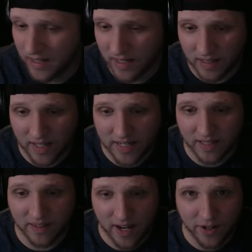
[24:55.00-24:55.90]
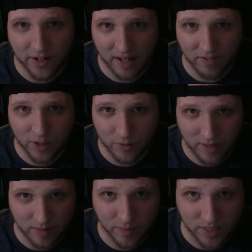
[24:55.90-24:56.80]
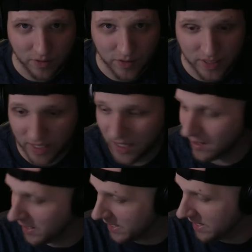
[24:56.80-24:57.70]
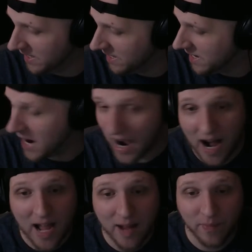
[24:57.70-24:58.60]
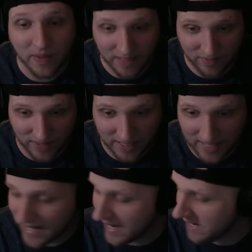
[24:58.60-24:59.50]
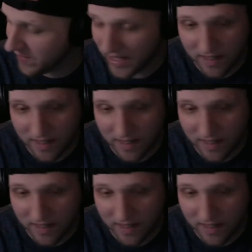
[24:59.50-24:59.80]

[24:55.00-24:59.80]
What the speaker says: Like, they are gonna have to do that themselves. Like, I'm leaving it. I can't even get it